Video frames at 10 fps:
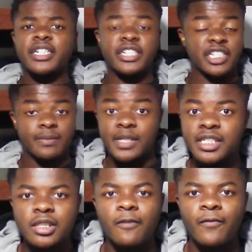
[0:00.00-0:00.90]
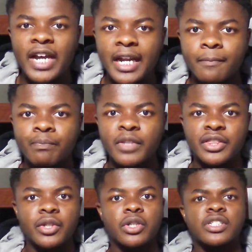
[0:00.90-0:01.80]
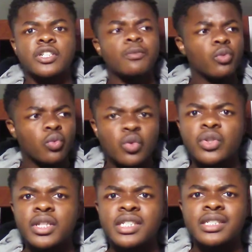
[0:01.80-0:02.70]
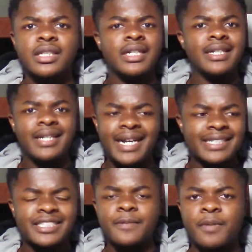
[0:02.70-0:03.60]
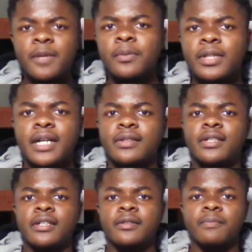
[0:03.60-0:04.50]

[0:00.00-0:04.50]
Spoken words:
to dismiss the fact that there are some ruthless, nasty people out there.